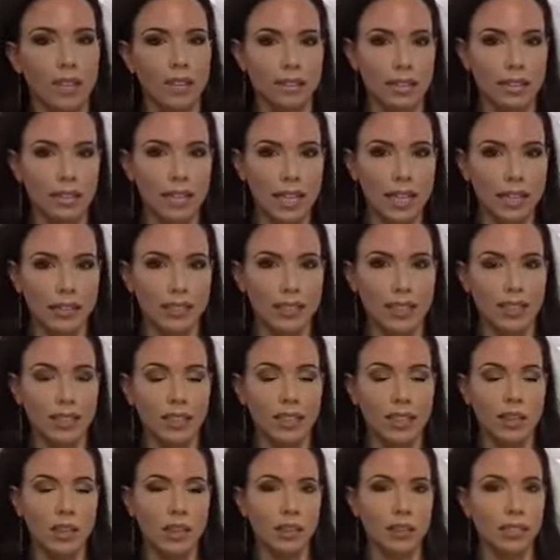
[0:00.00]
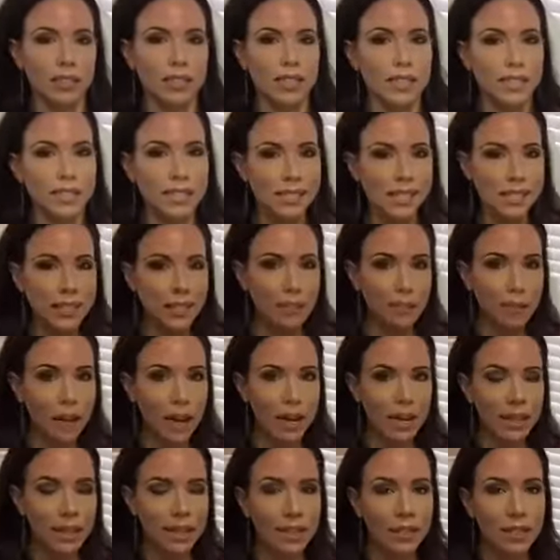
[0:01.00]
So that's it, girls. Easy and
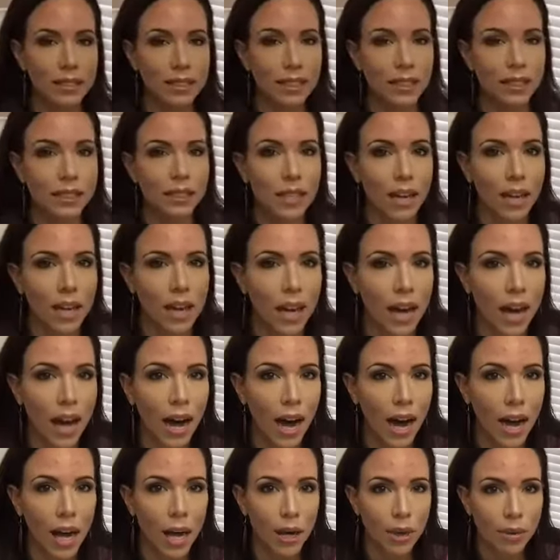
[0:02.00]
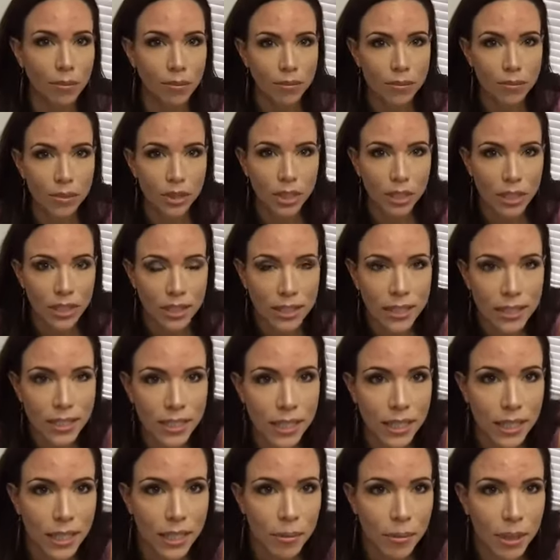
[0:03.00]
painless. You can
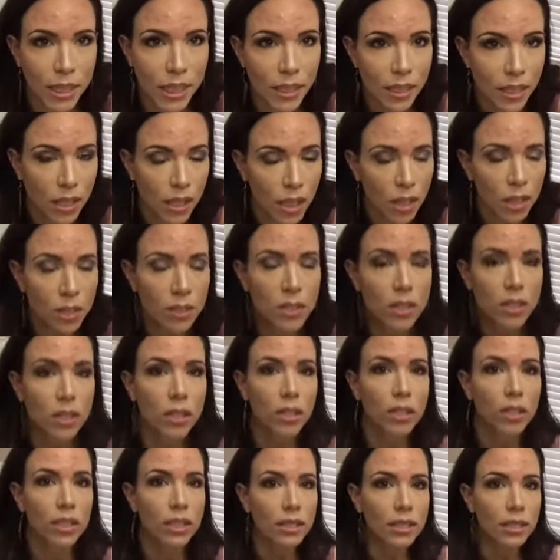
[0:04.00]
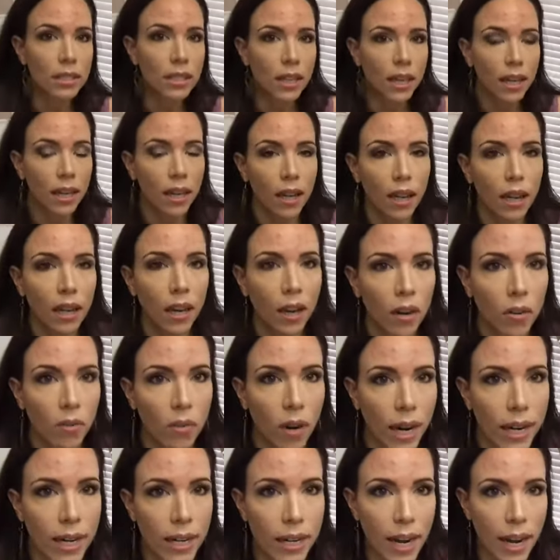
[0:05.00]
see, let me get close so you can see.
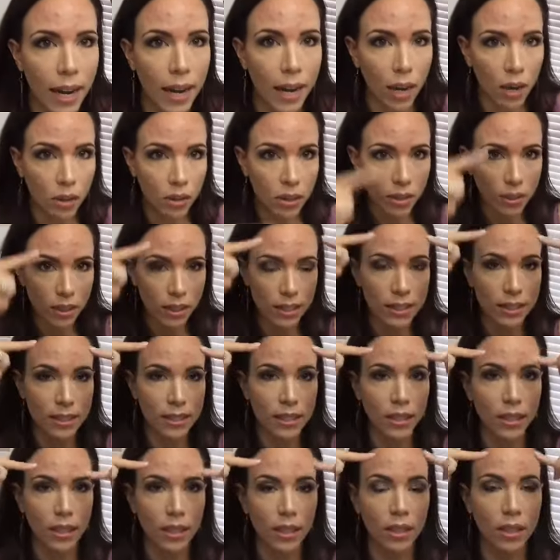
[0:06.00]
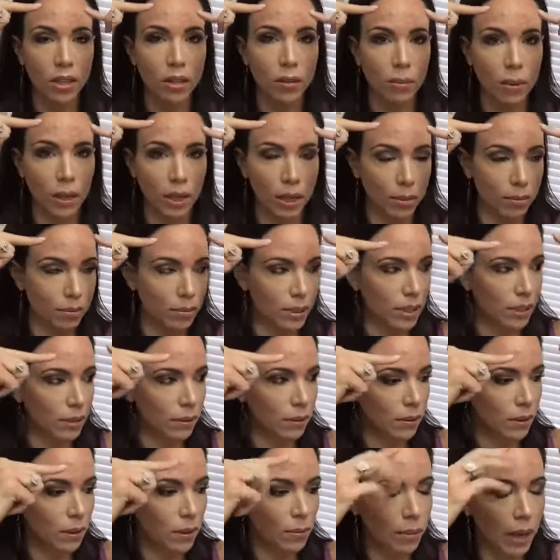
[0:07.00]
Right now, you can see the little bumps,
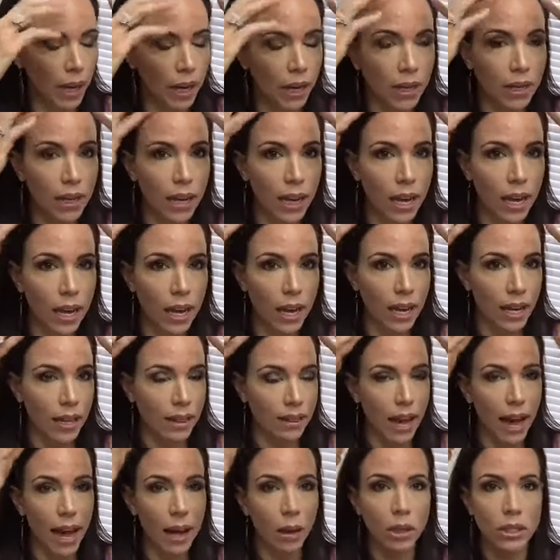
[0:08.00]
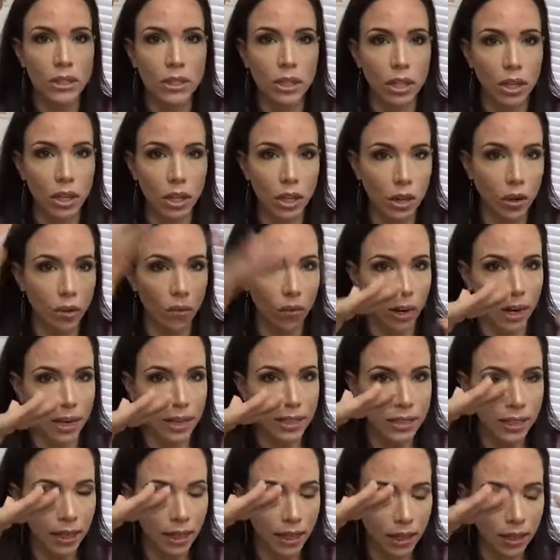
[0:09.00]
but that is gonna go right
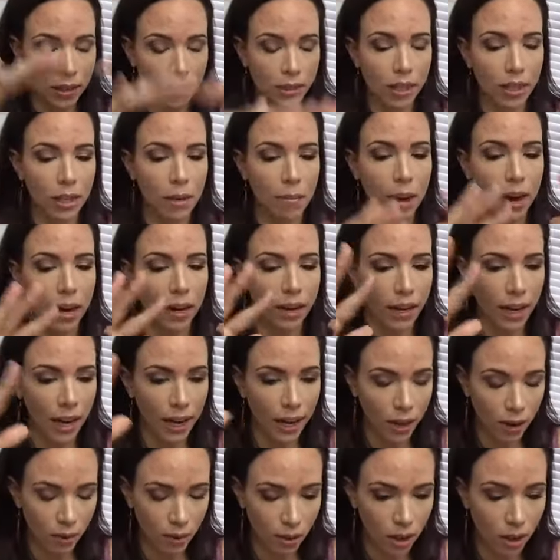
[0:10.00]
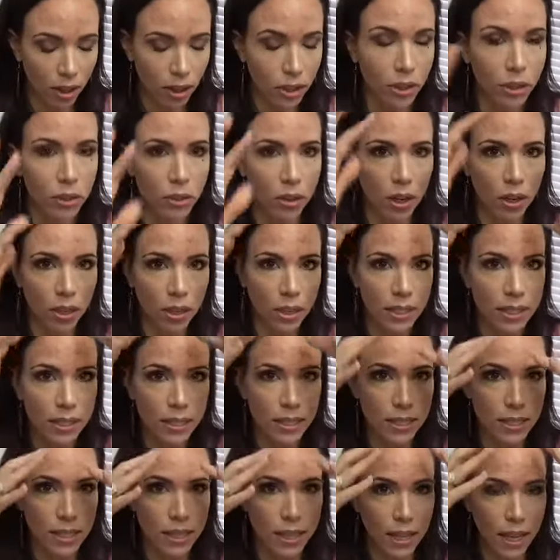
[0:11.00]
down. In about an hour, you're not gonna
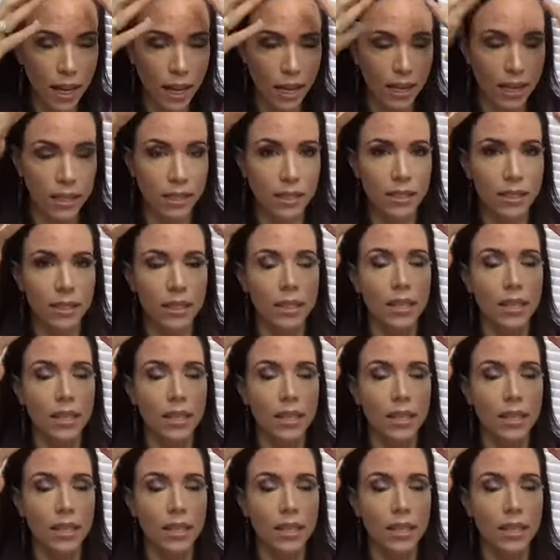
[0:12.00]
see that.